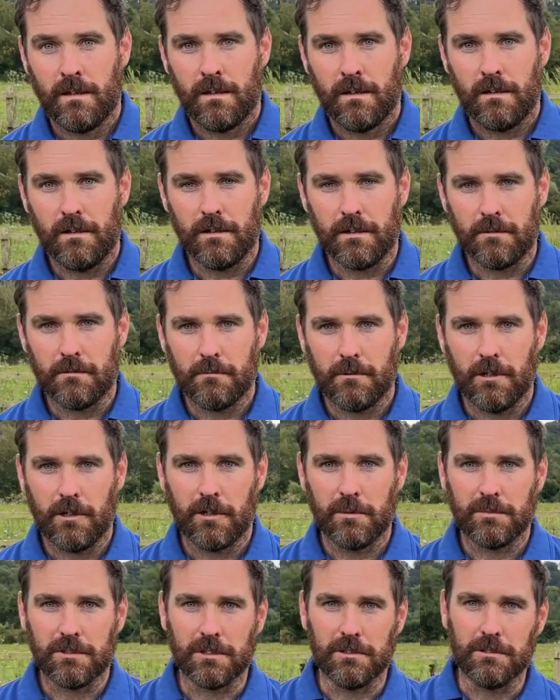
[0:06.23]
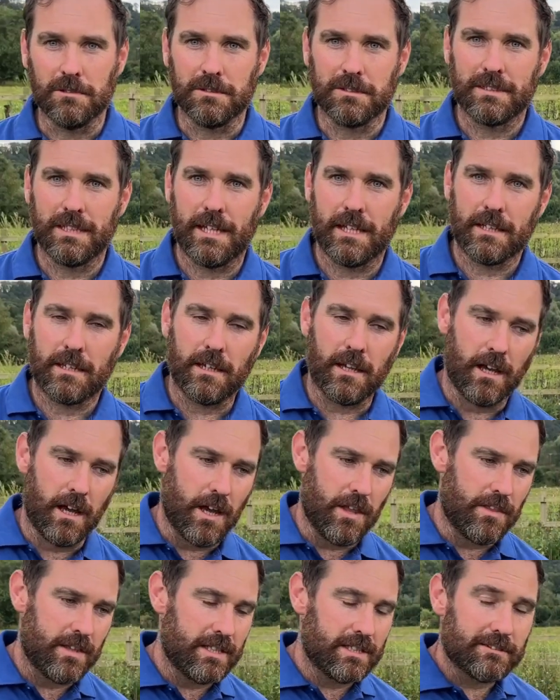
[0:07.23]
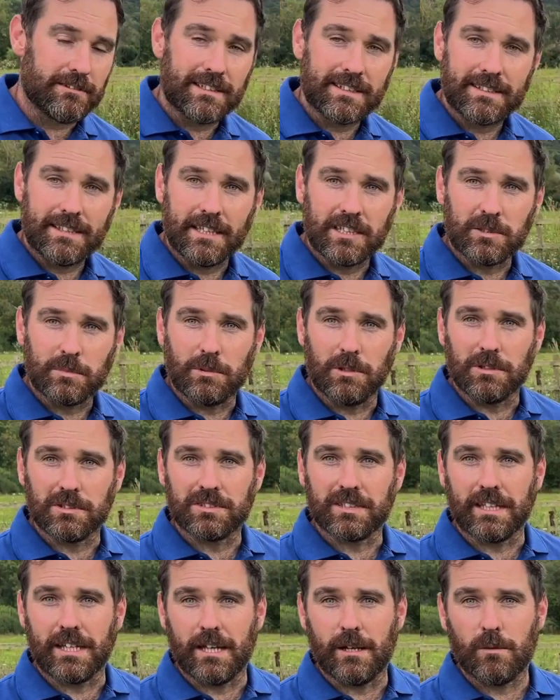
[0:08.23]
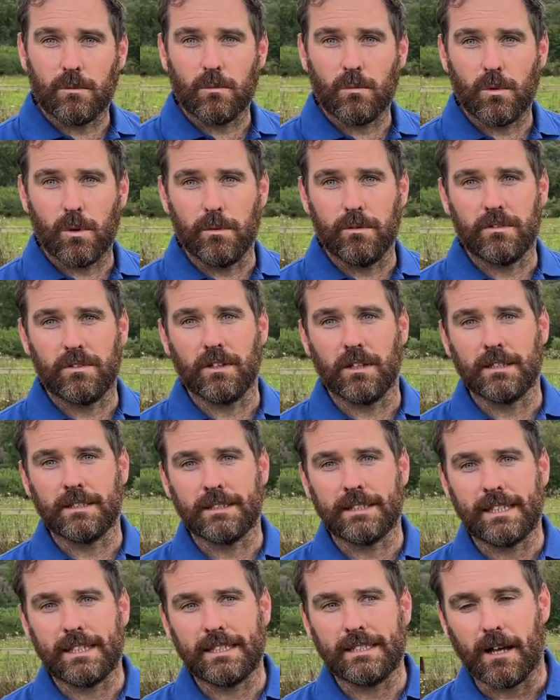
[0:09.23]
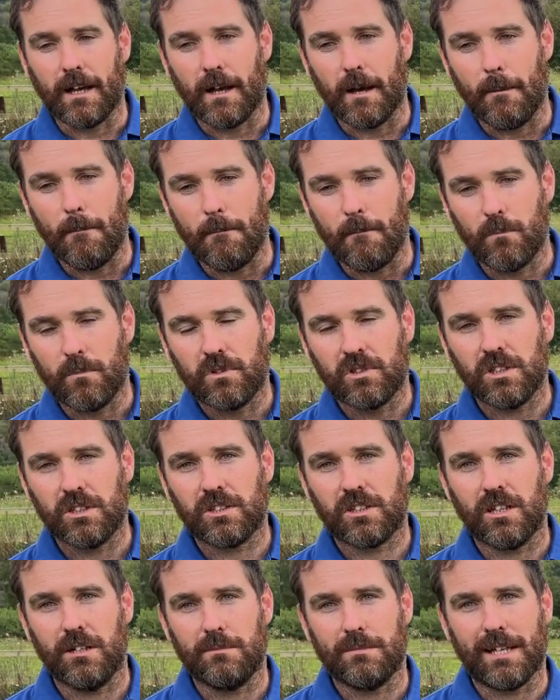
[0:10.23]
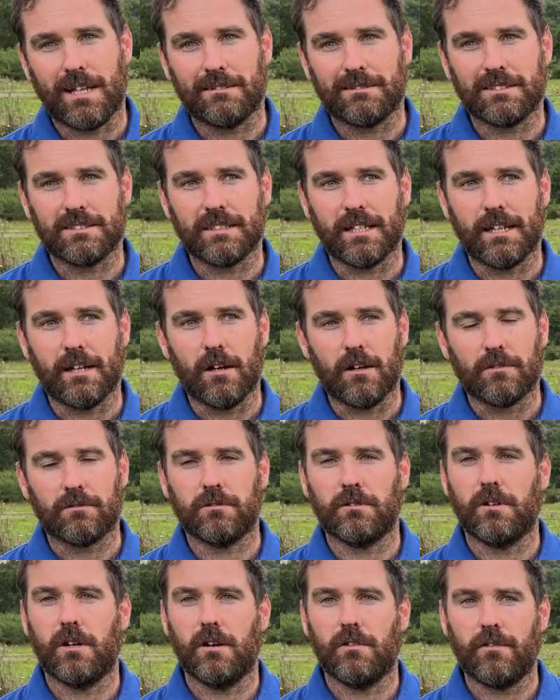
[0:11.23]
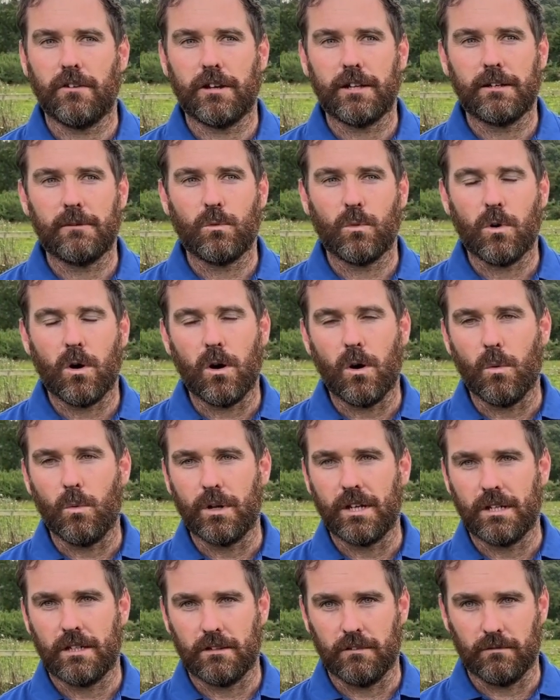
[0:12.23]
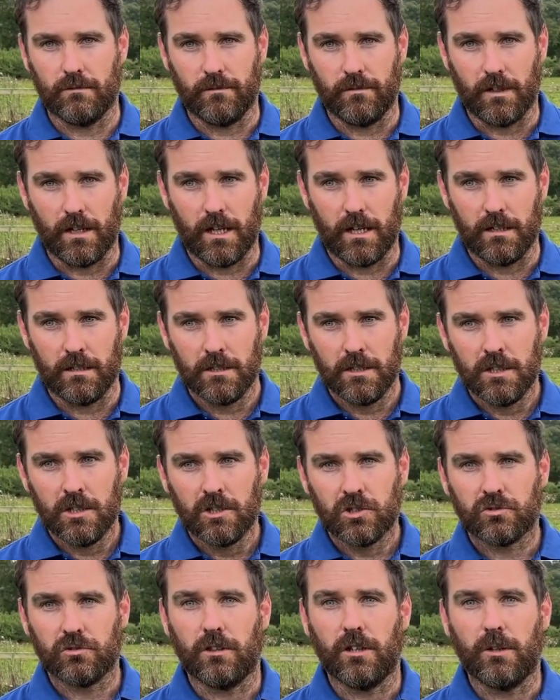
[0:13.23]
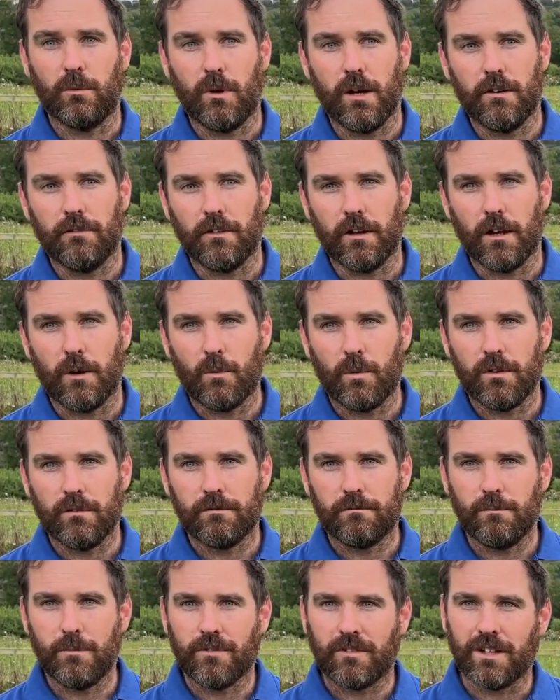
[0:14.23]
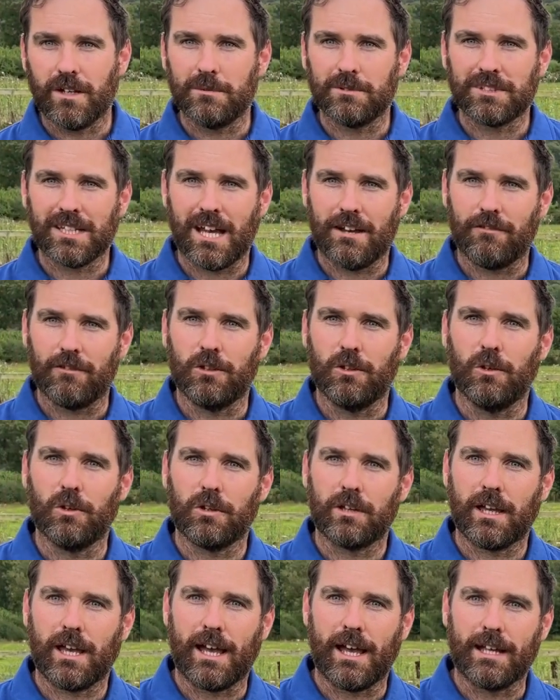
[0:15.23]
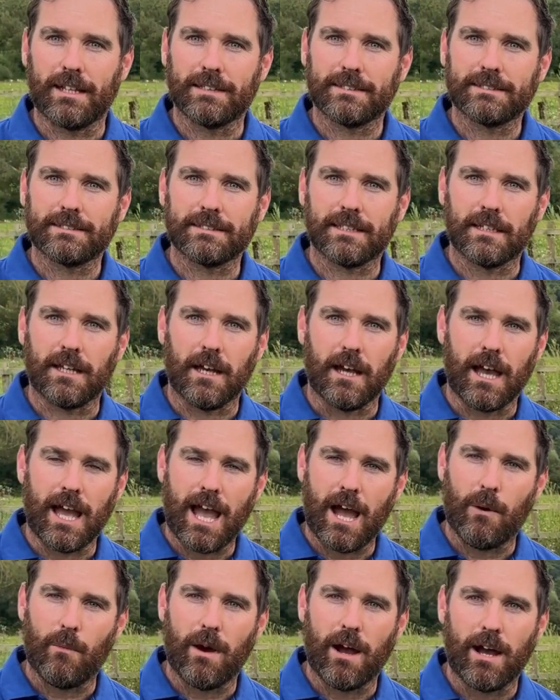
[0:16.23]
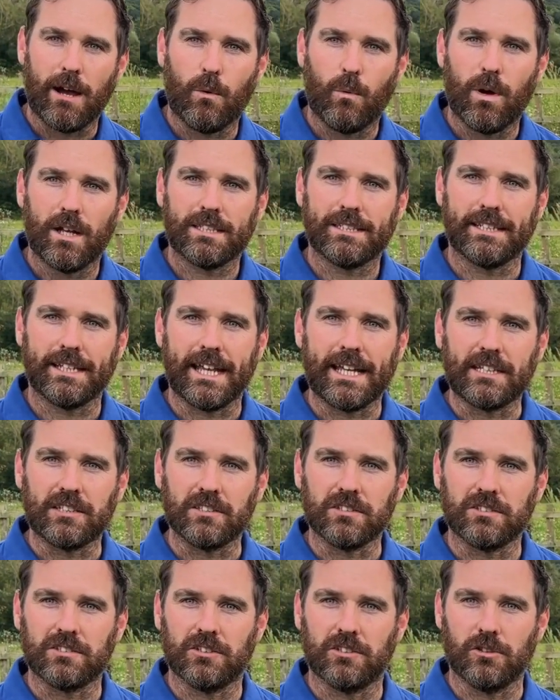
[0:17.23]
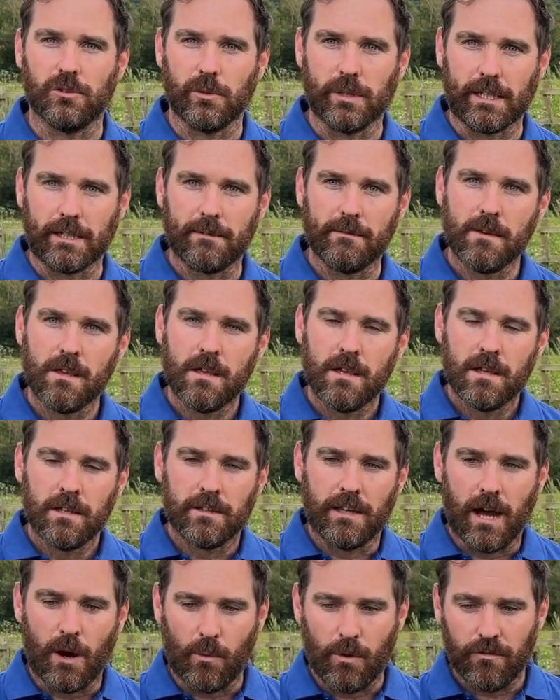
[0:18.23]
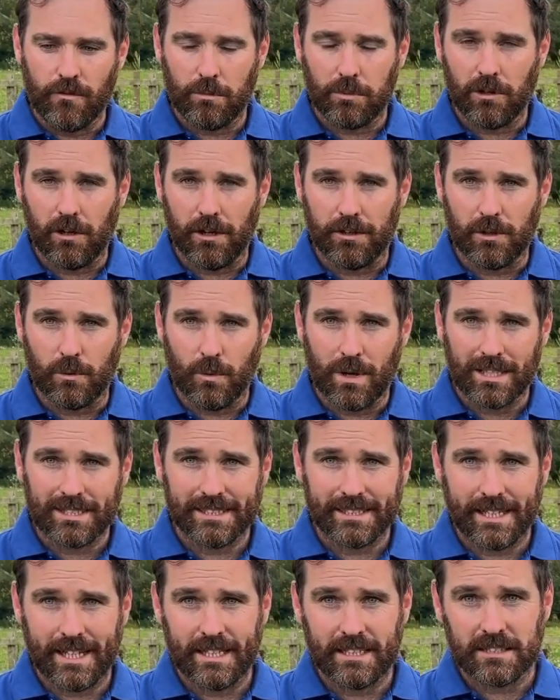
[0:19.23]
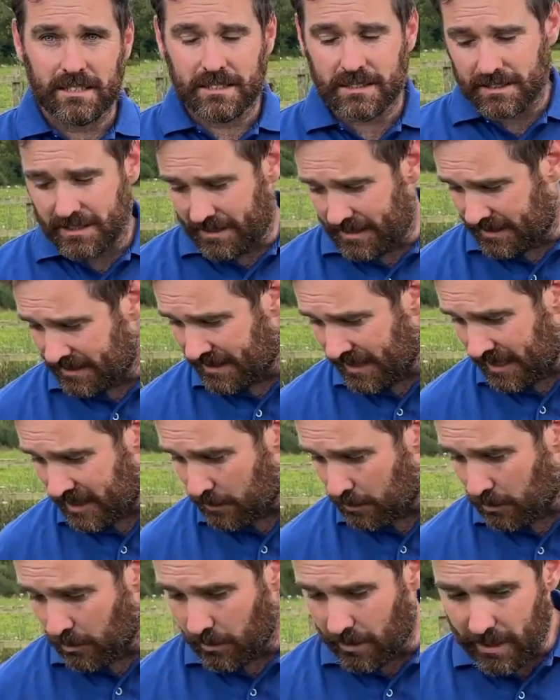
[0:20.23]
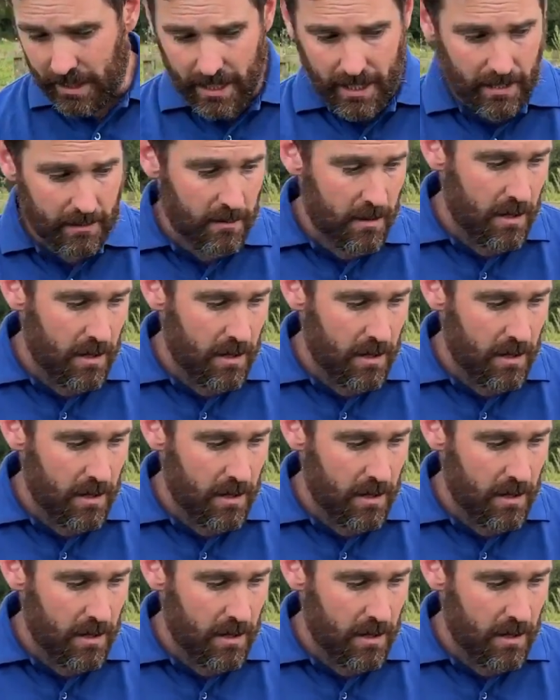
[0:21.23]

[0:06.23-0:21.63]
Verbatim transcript: Hi, welcome to Lawntech. Uh, these are our test plots here. What we've done is um, we've just come down today after a very hot week of uh, dry weather. We've, we've come to have a look at uh, how our wetting agents are doing. Now we've applied a wetting agent to this test plot here